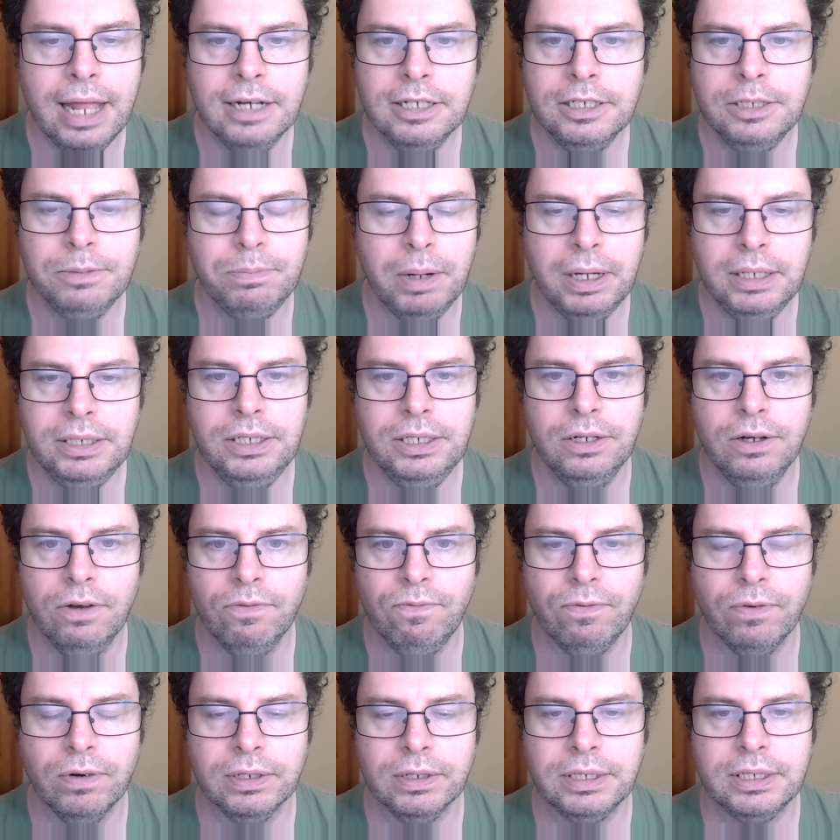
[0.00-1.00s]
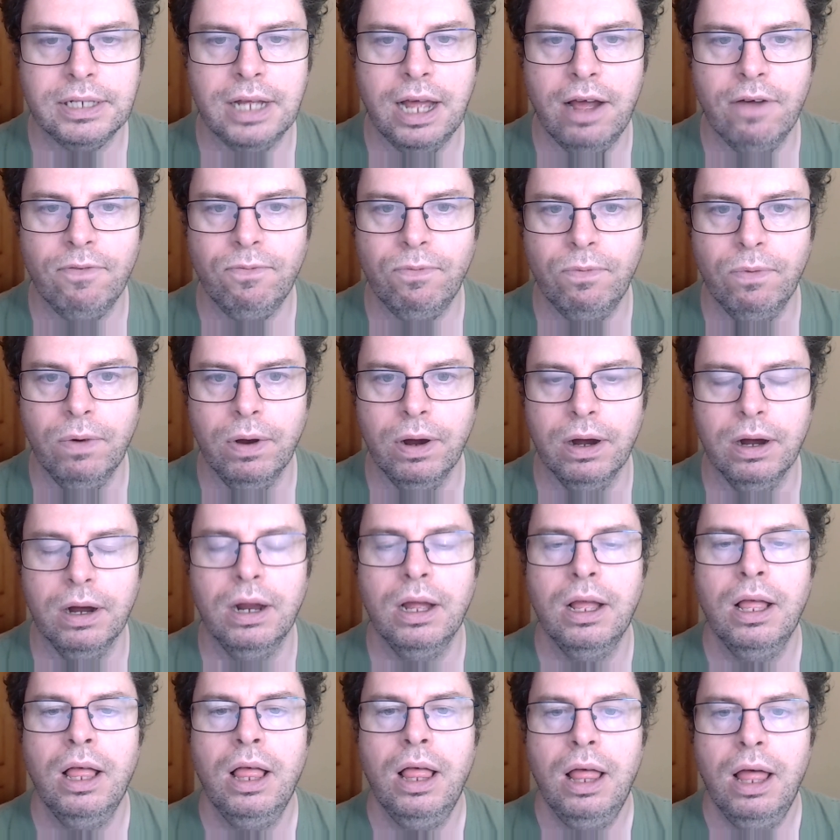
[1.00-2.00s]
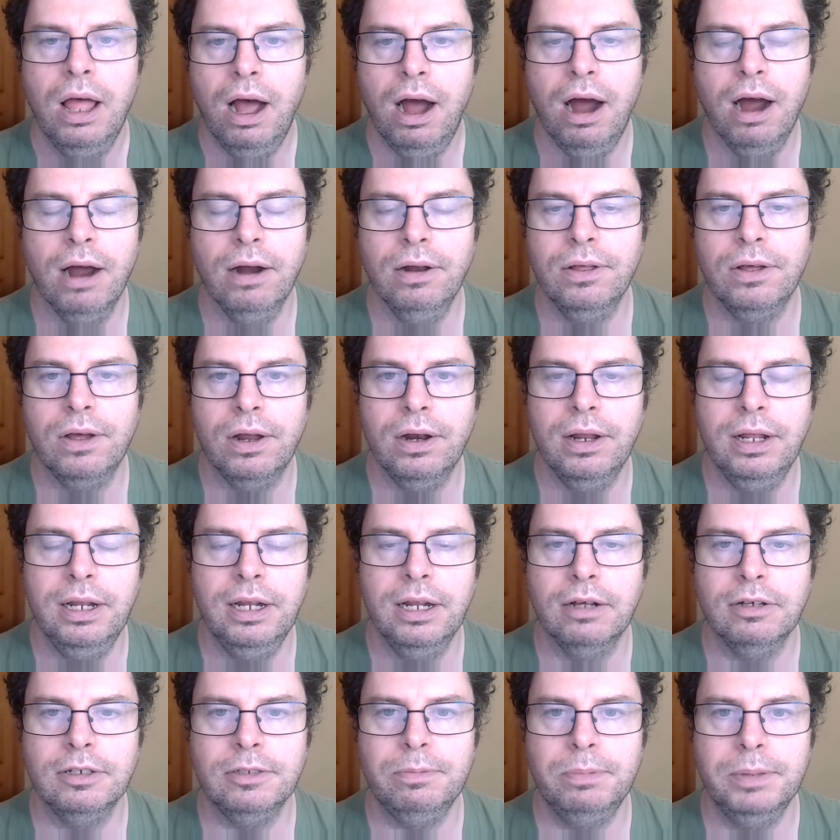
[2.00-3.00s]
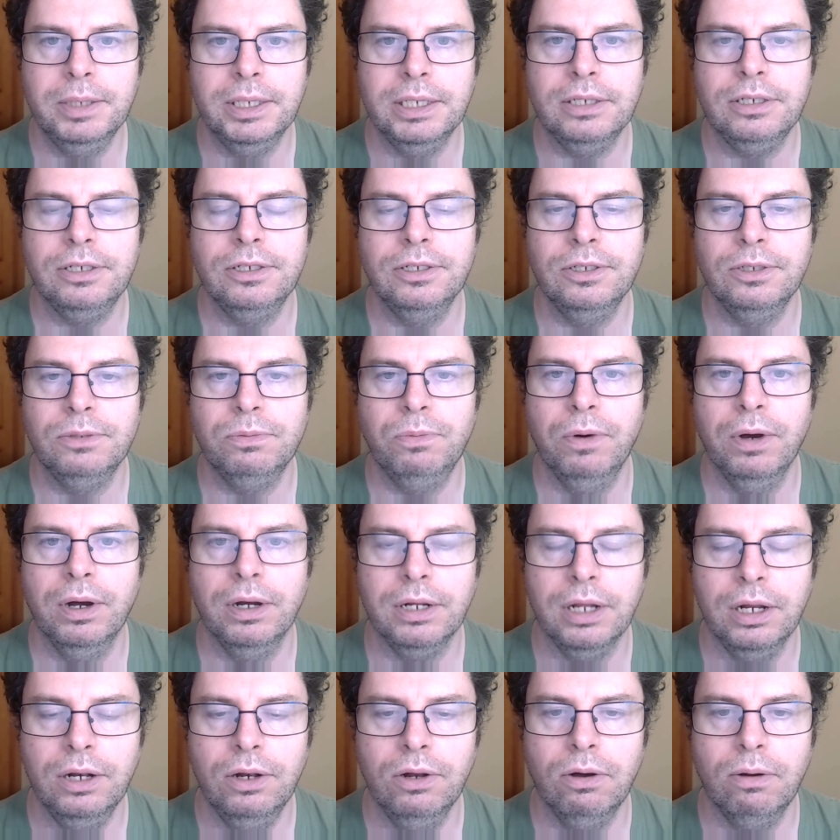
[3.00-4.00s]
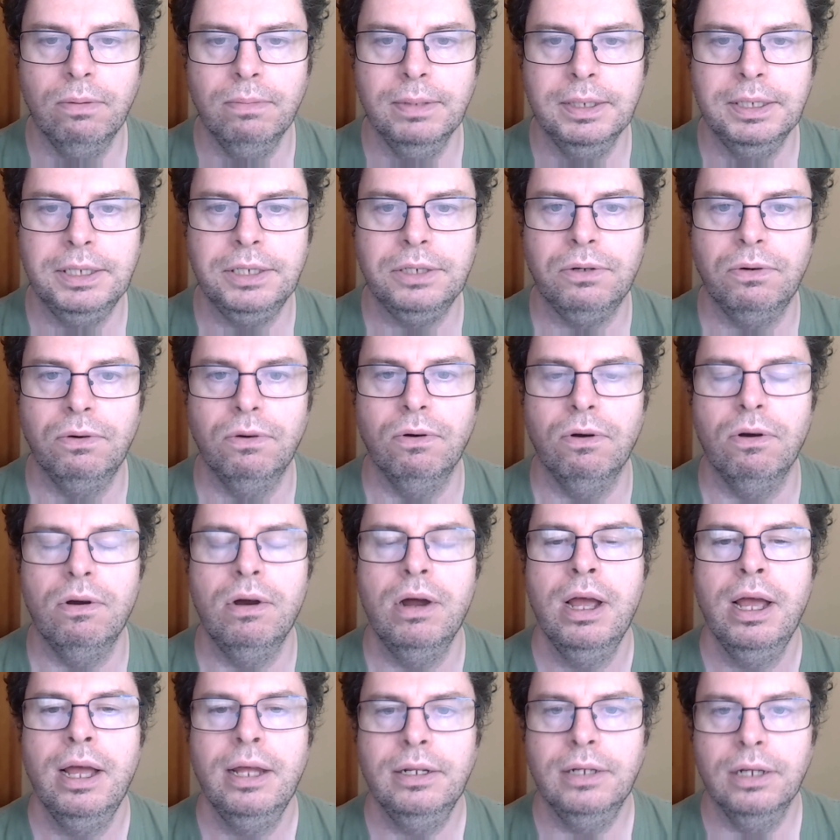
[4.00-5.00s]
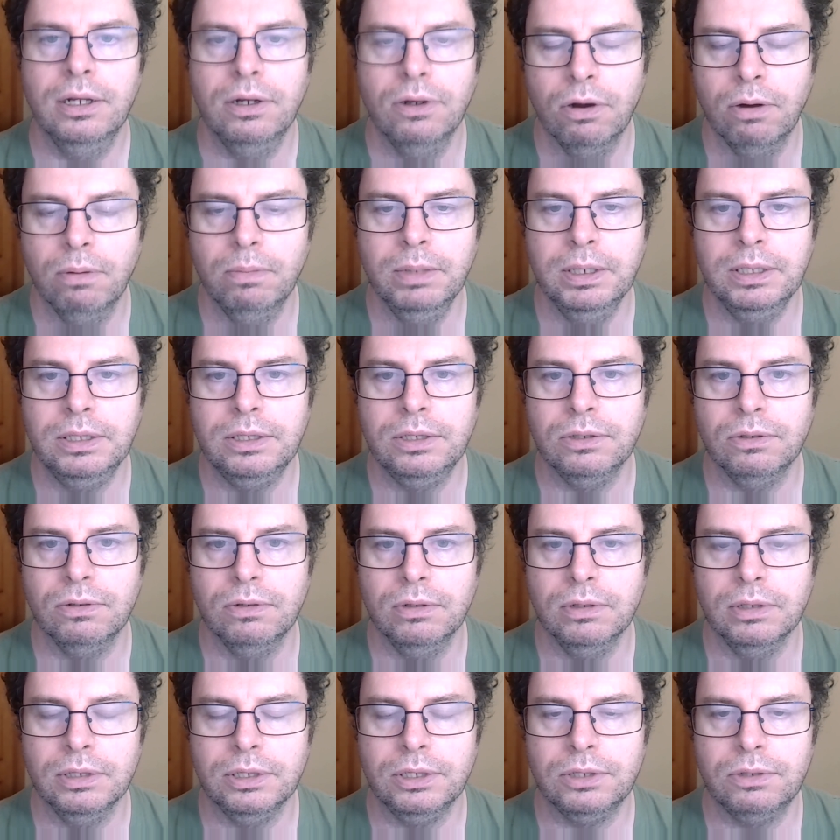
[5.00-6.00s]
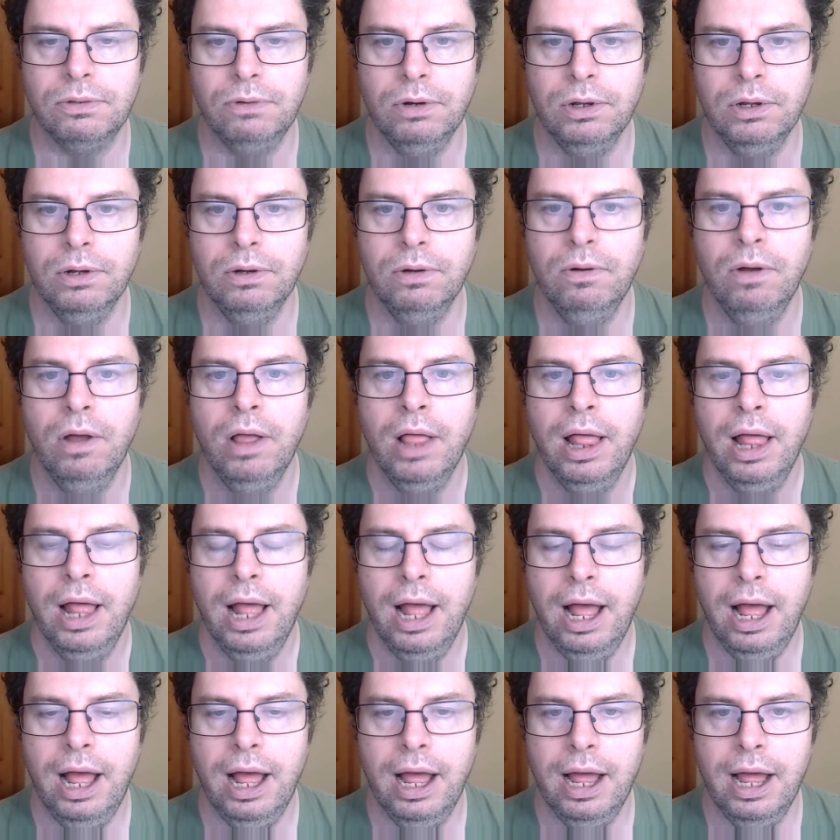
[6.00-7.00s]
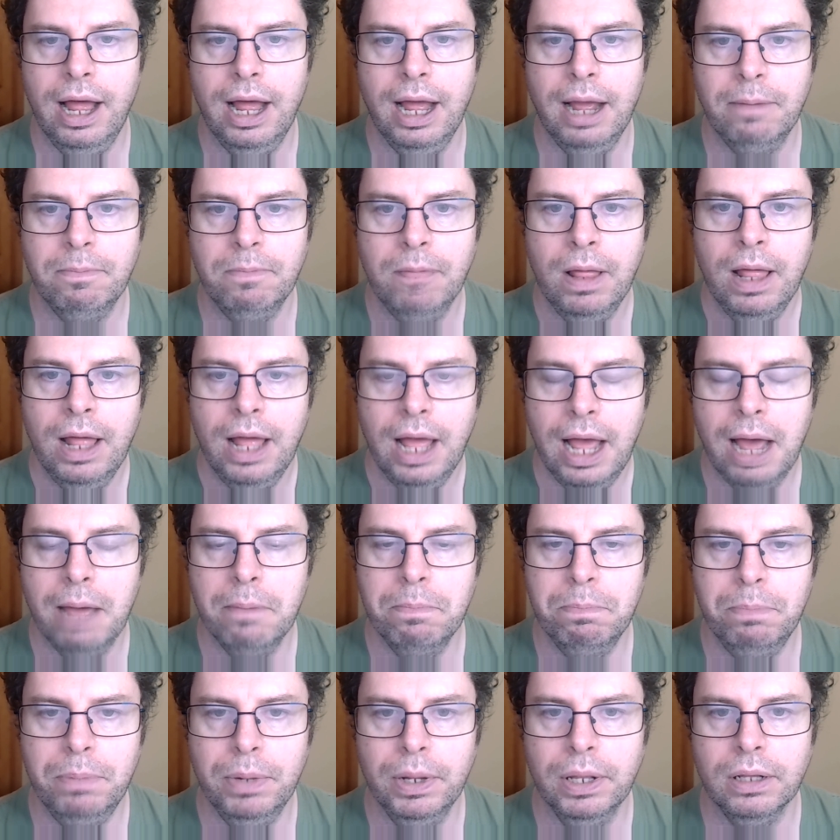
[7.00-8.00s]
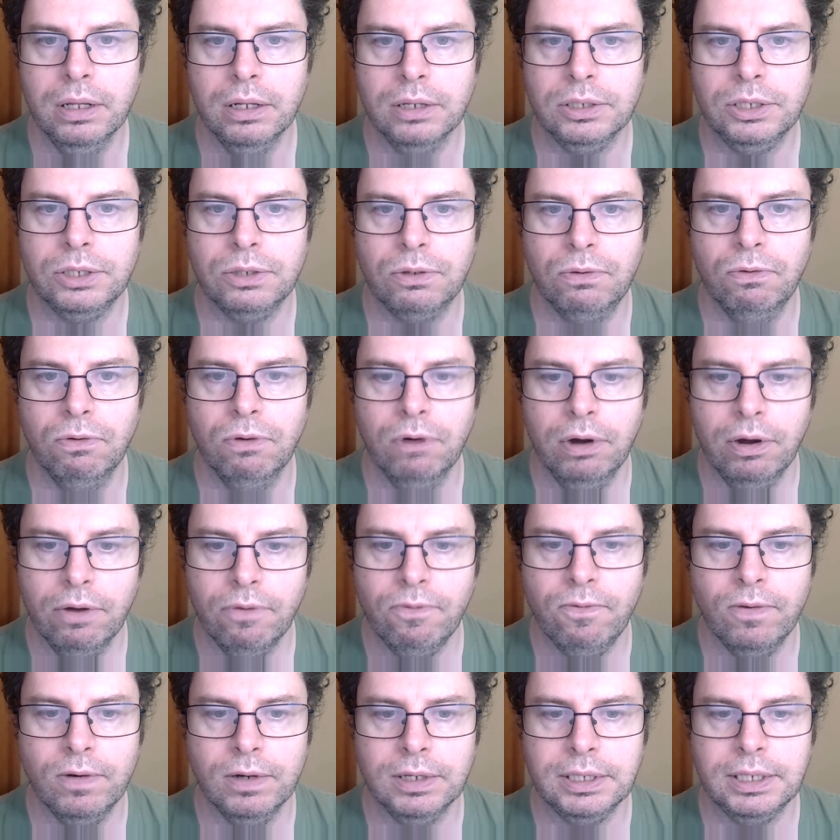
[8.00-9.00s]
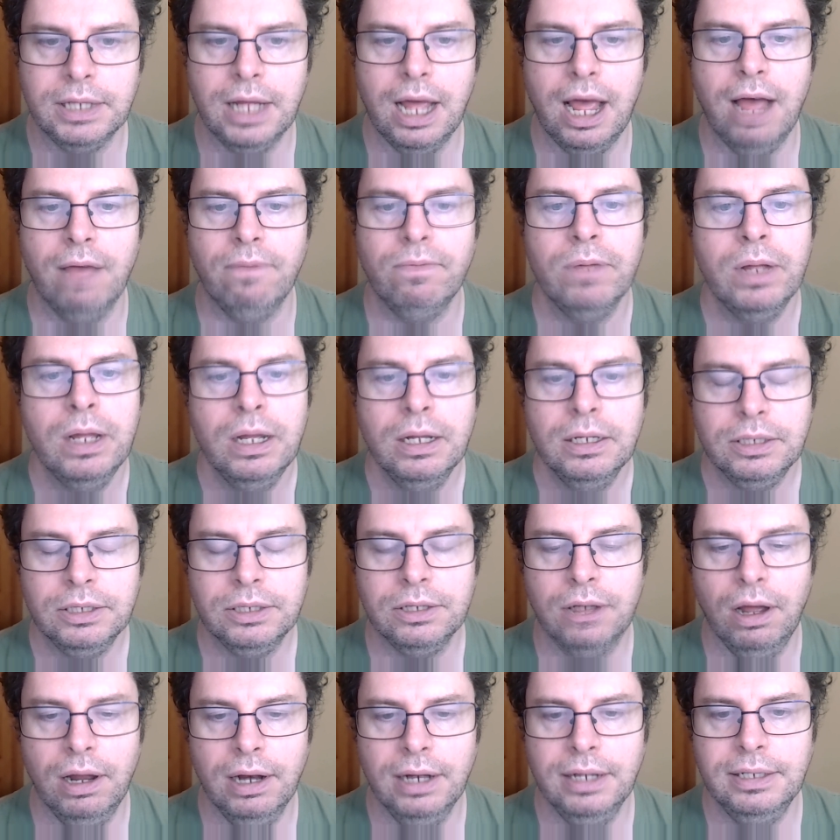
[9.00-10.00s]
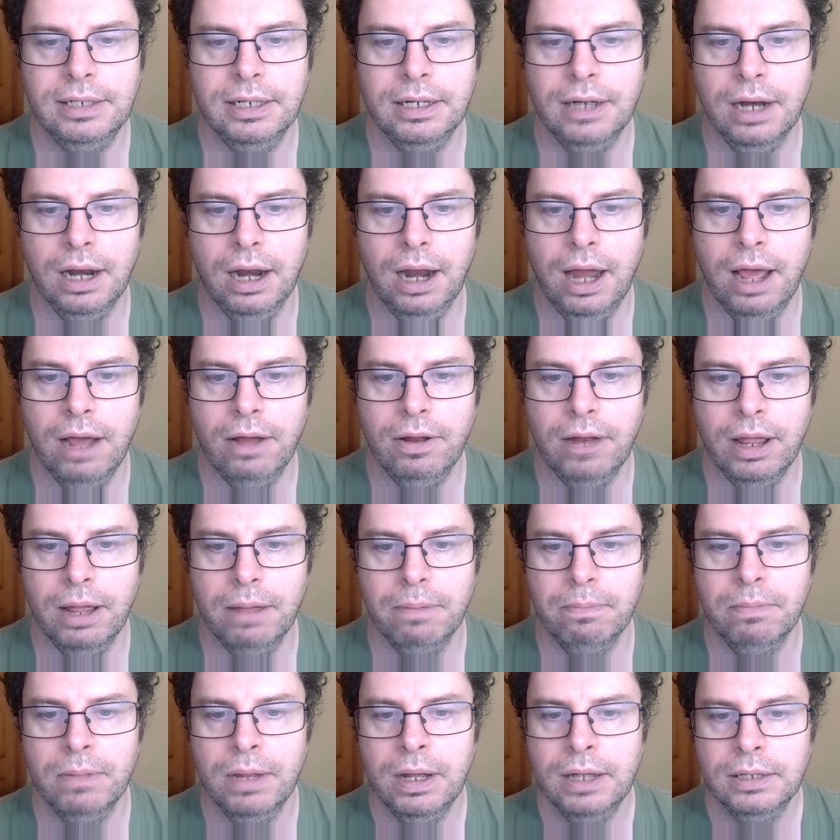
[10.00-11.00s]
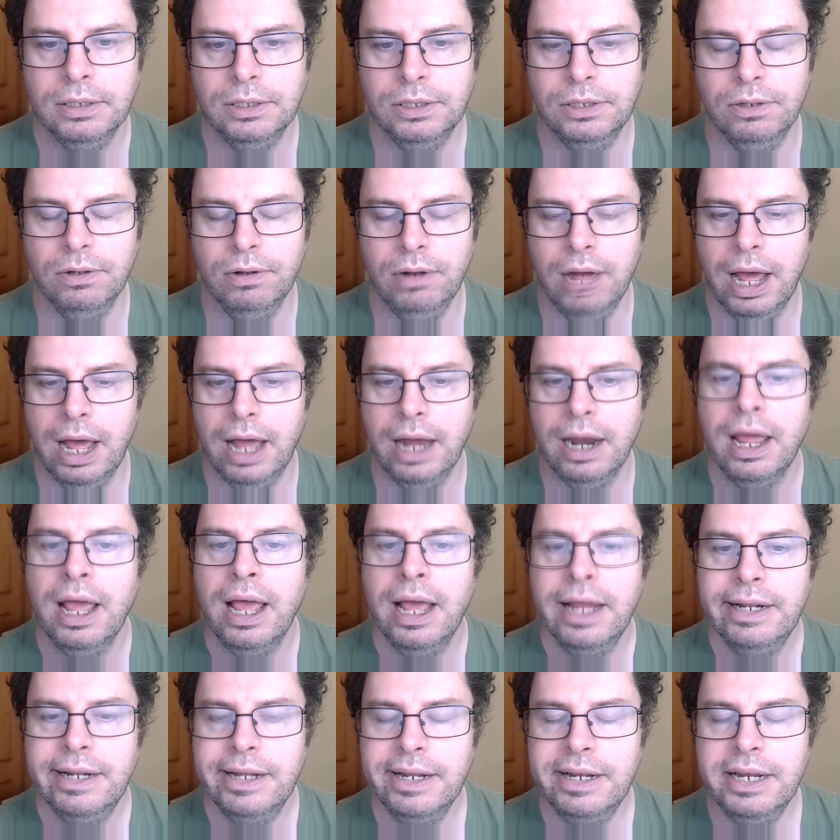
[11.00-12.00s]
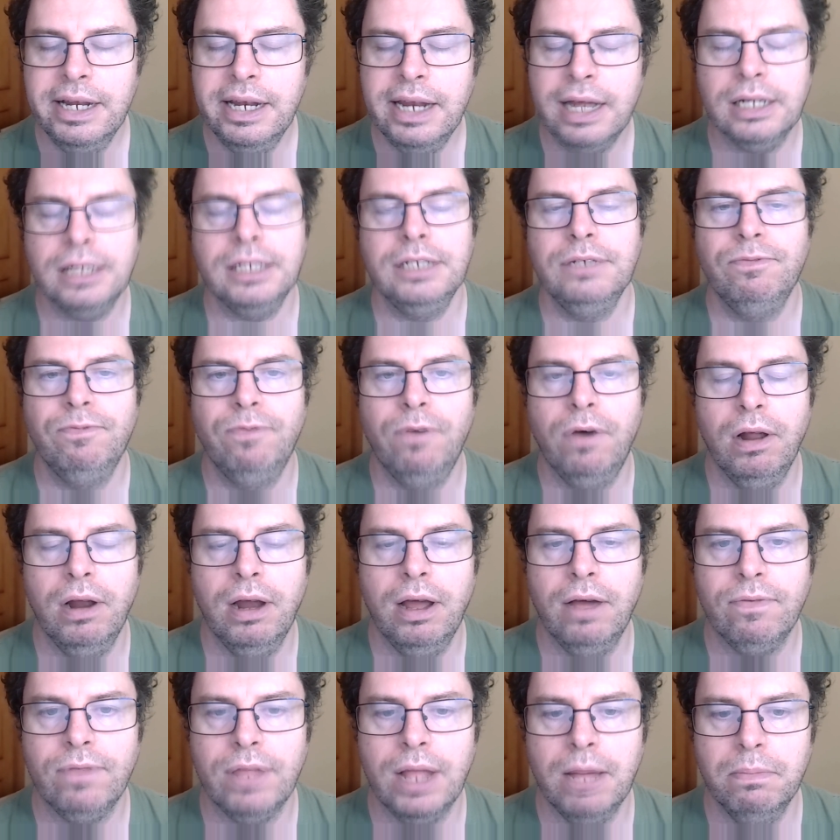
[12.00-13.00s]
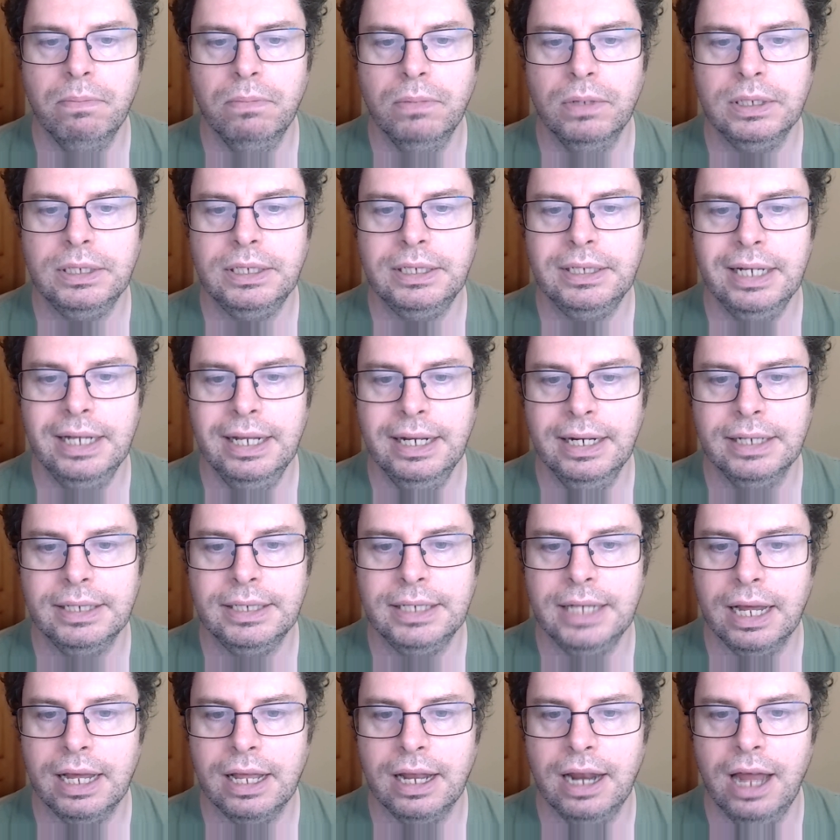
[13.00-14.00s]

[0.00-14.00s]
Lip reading: Again, especially in the first half, where Ireland got in those positions where they normally score, they normally turn the screw and build their score in the first half. Scotland didn't allow them to do that. They didn't actually fall off that much in